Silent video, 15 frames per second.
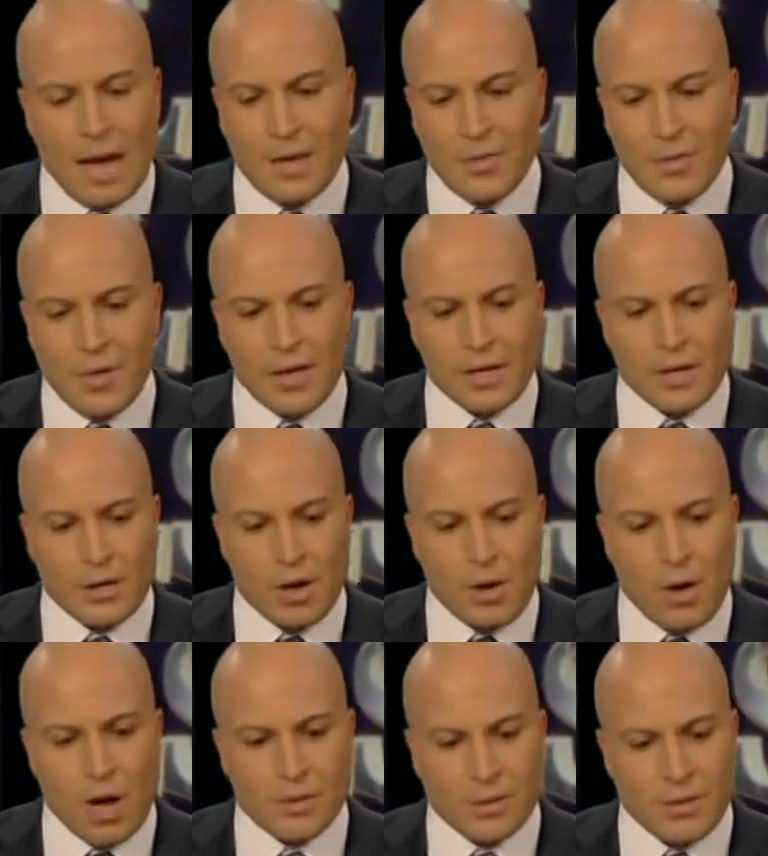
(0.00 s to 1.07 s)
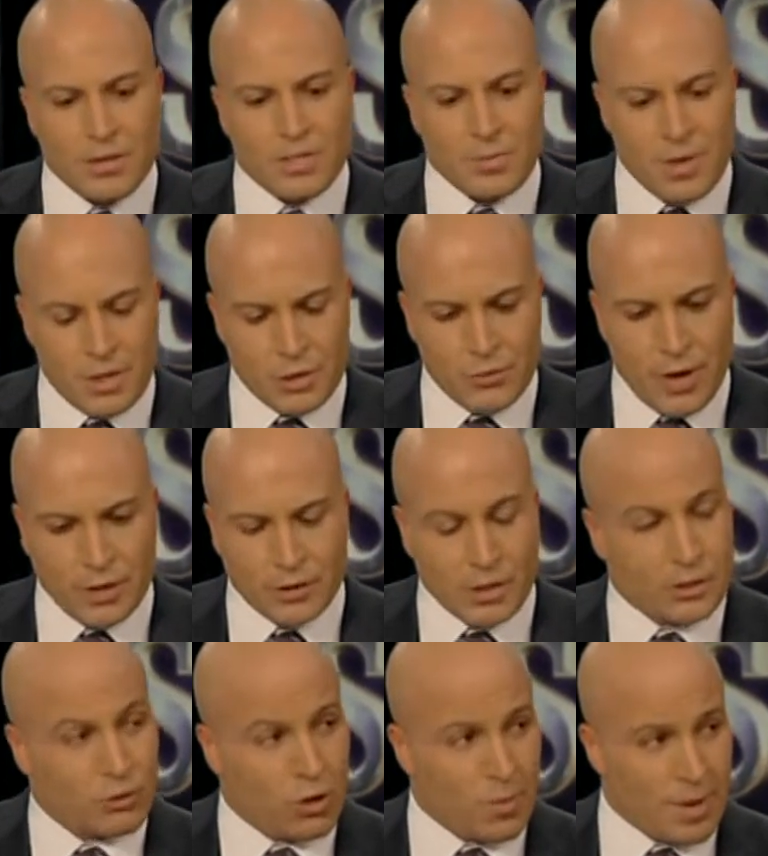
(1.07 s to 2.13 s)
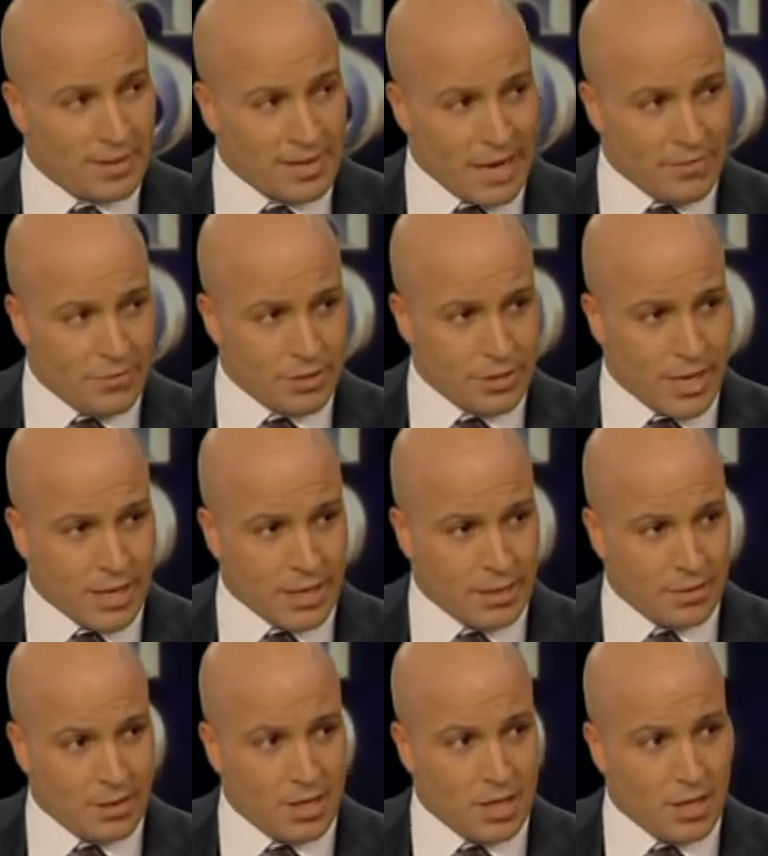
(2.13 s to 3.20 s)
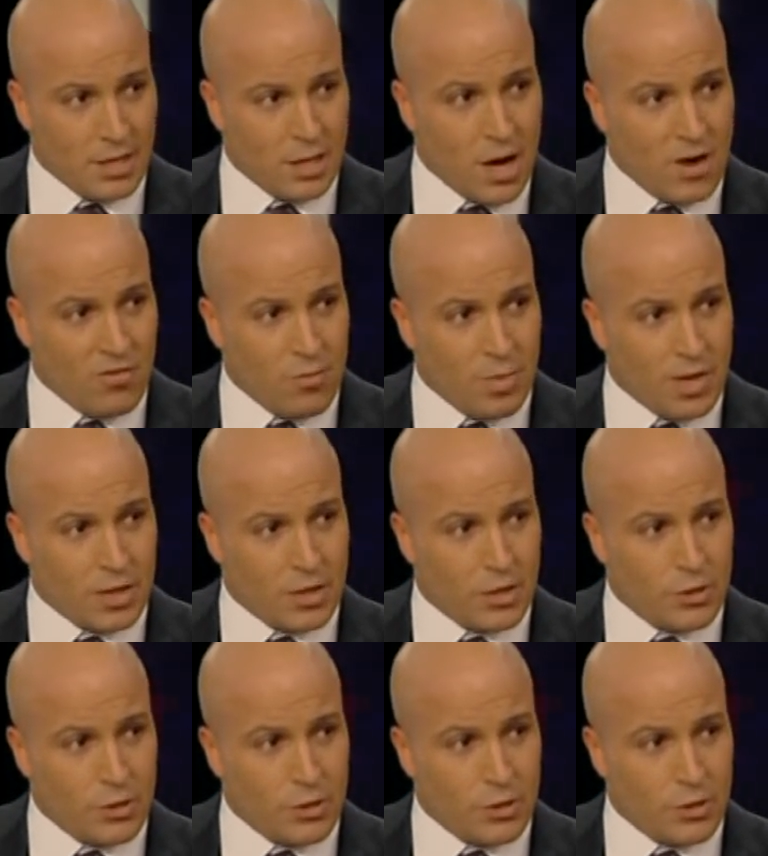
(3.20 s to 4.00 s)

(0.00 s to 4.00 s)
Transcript: I think, you know, under this administration, let's talk about that for a second. The government